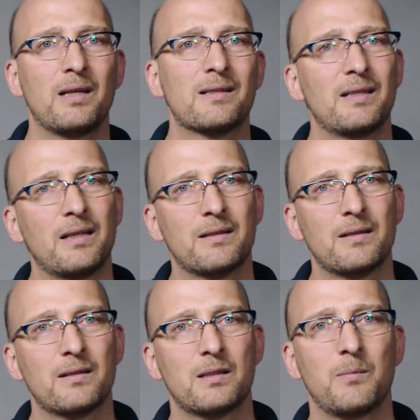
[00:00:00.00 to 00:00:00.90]
lens data
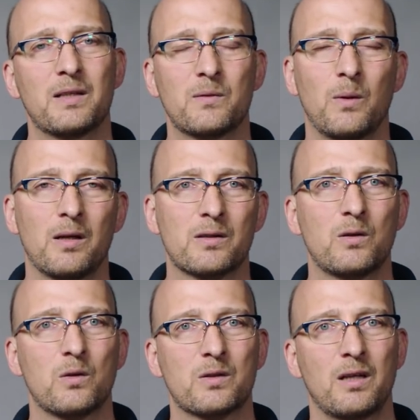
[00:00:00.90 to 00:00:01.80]
system as well as
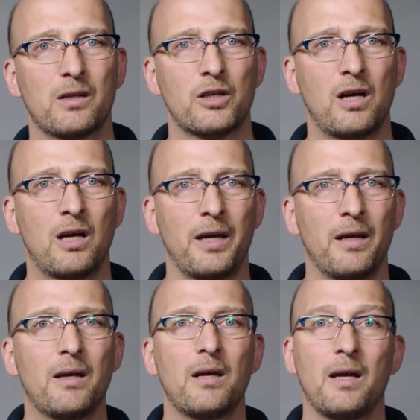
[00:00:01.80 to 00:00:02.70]
Cook/I,